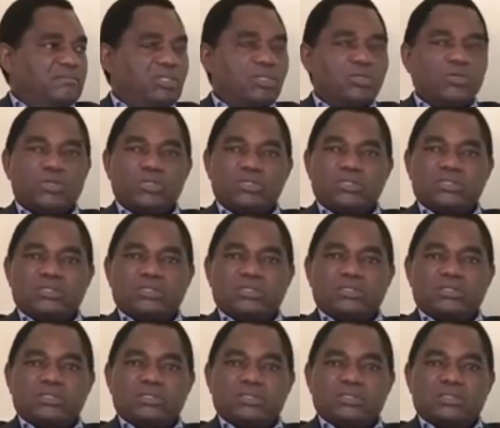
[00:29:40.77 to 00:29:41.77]
because
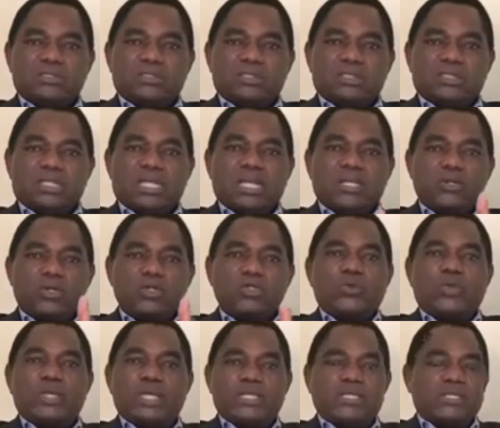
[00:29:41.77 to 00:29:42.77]
they are
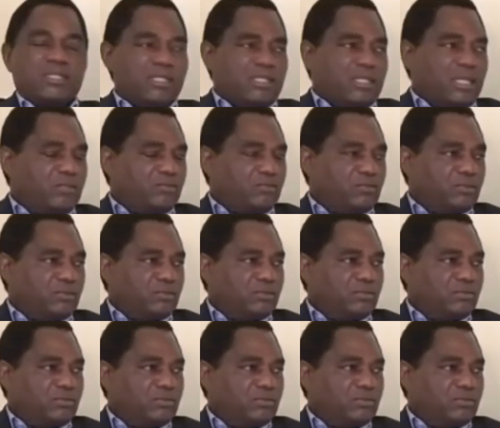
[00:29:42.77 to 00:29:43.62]
not doing anything gainful.